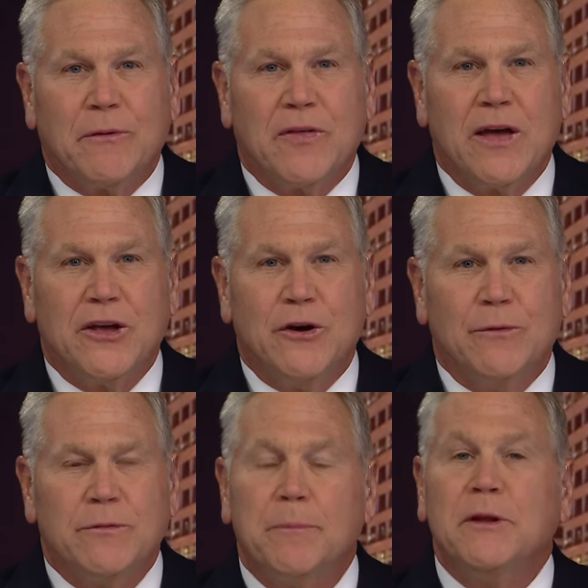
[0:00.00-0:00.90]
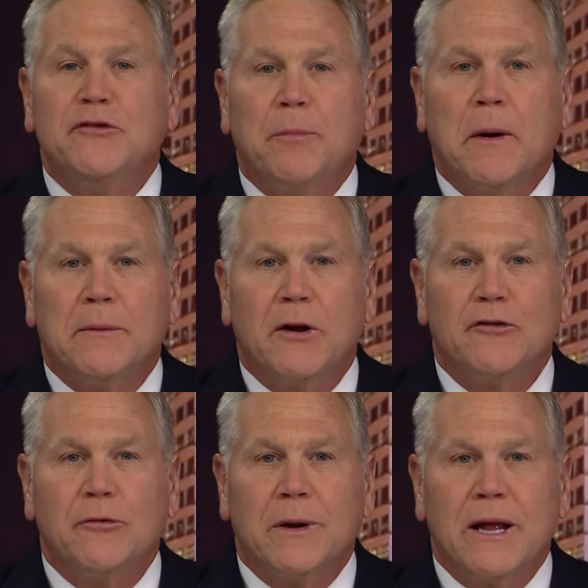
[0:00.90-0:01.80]
thank you. The police department
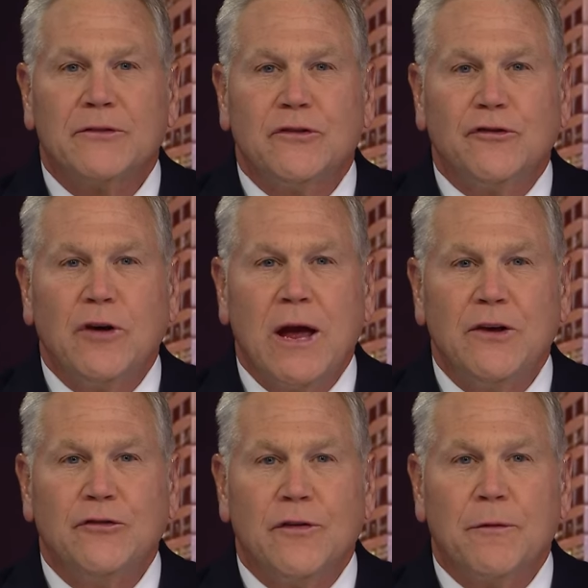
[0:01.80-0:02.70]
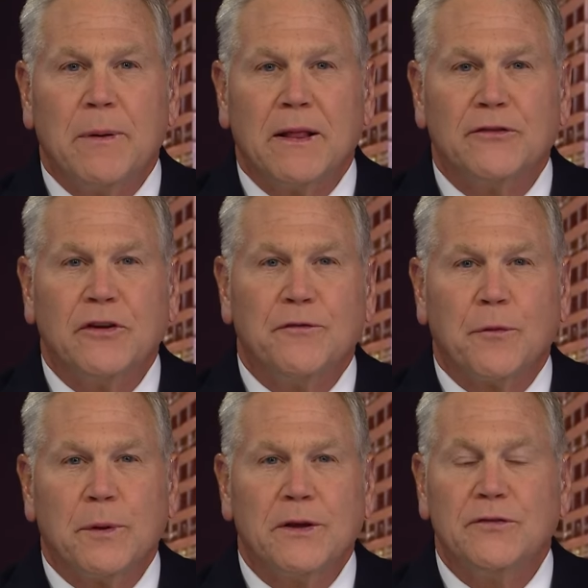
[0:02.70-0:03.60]
also announced a change in their policy
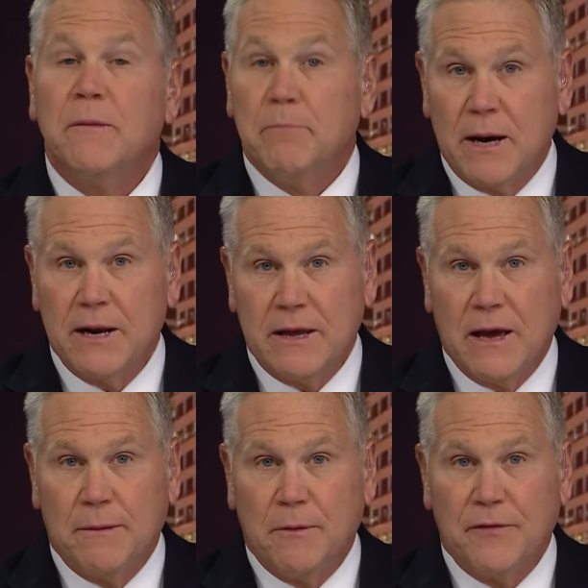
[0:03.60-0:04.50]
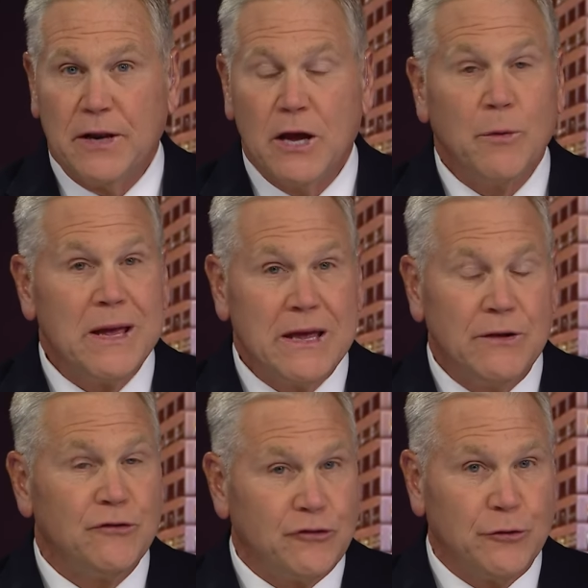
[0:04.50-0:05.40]
for releasing body camera video
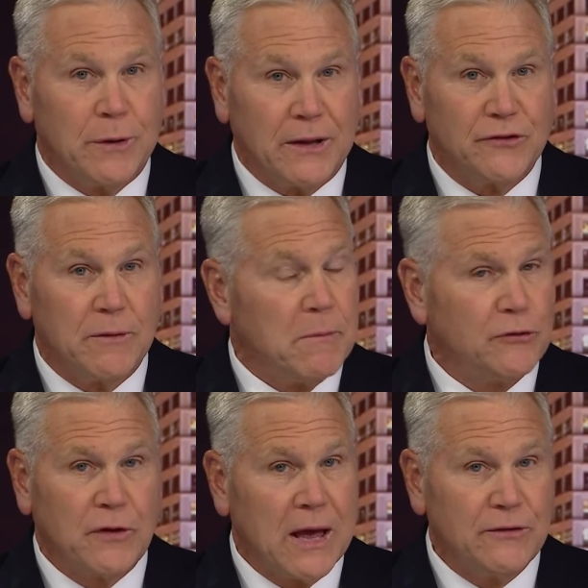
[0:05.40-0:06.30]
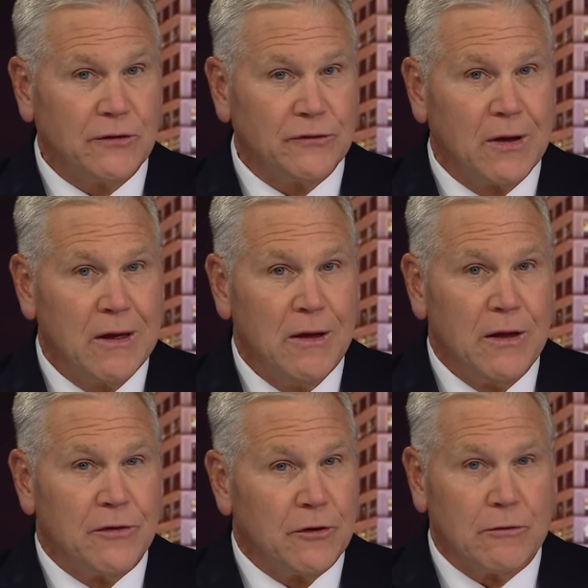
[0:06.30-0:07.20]
in shootings. In most cases,
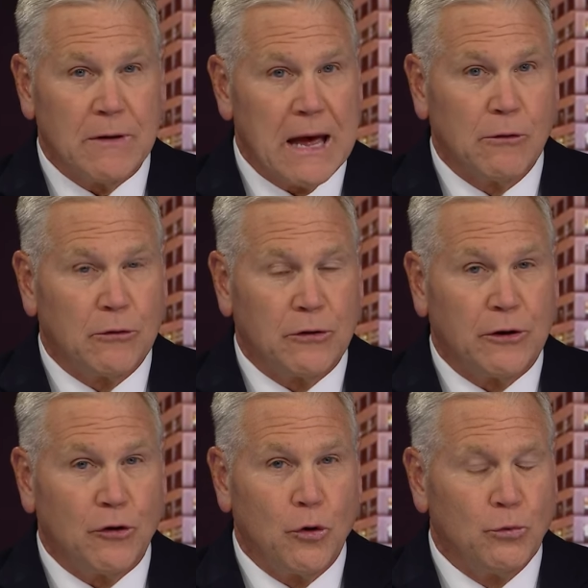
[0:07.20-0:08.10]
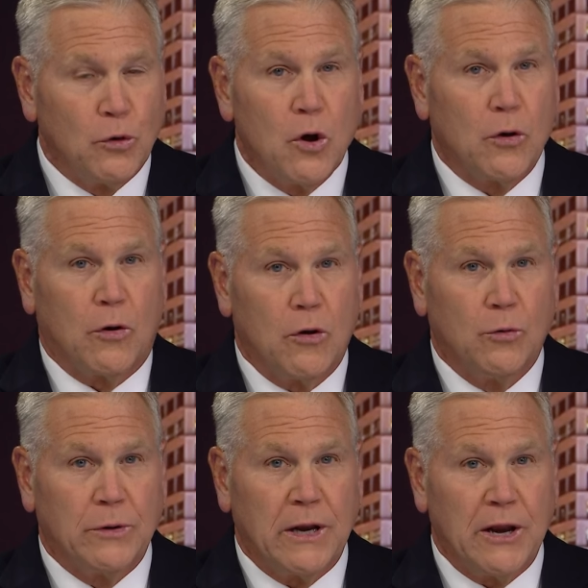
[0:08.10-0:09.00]
they're now going to no longer
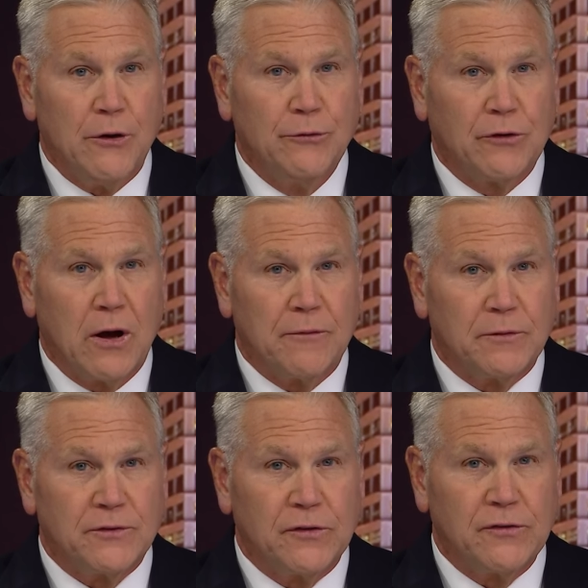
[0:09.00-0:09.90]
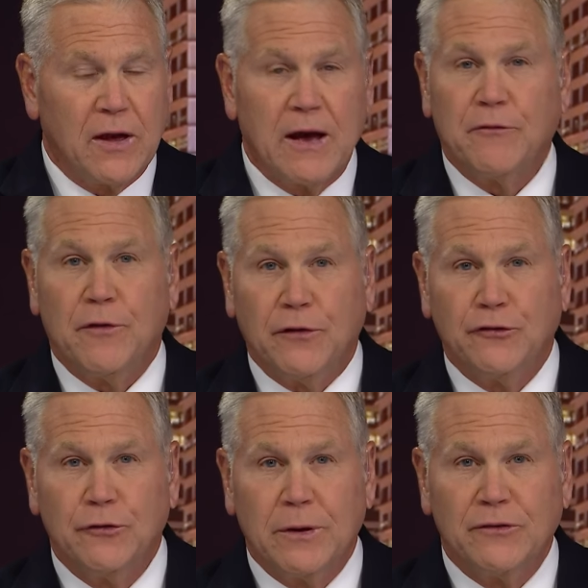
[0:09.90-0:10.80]
hold any news conferences after these
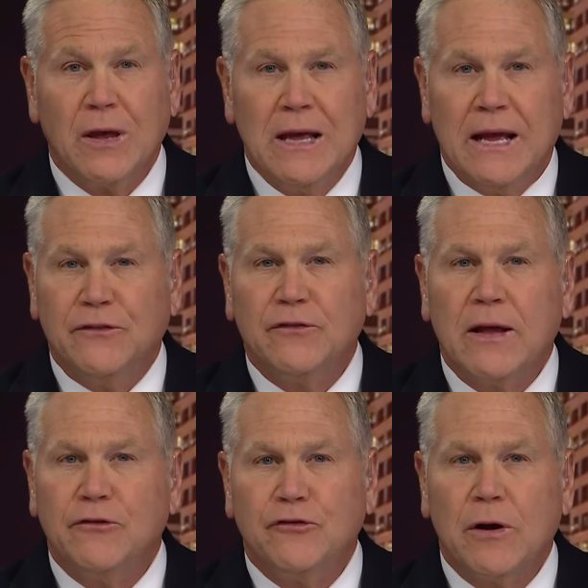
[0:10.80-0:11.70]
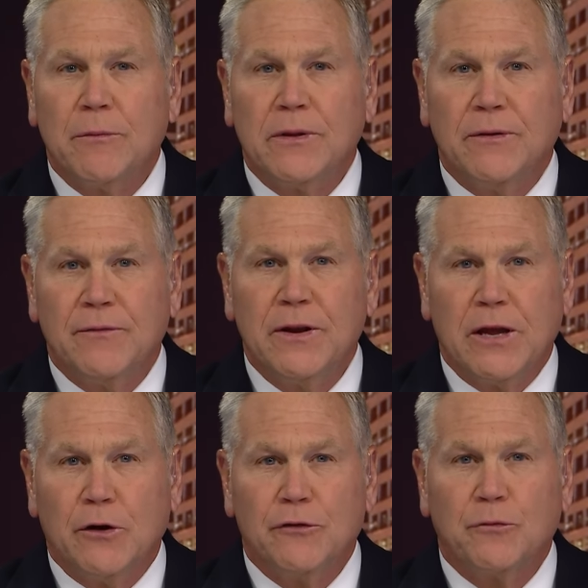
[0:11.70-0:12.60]
shootings, instead sharing the
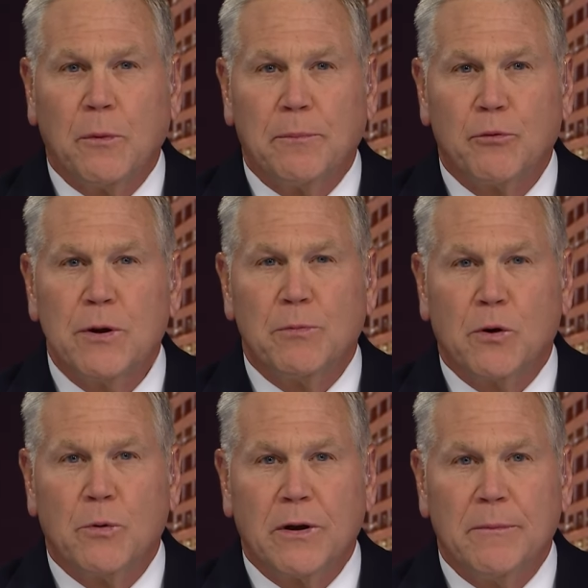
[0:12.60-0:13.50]
videos with pre-recorded